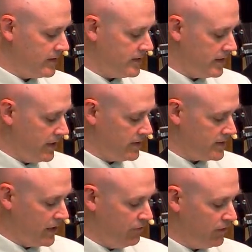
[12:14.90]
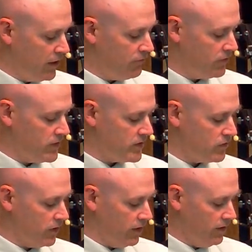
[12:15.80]
Is this a day to save life or
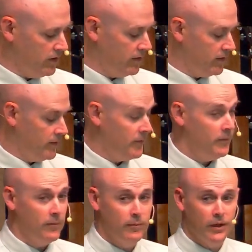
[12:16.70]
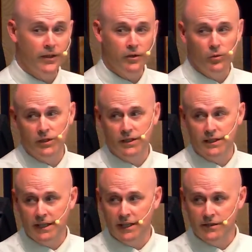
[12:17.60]
destroy it?" But they
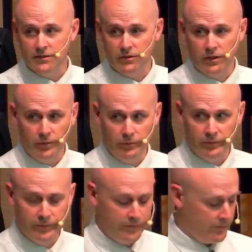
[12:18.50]
wouldn't answer him.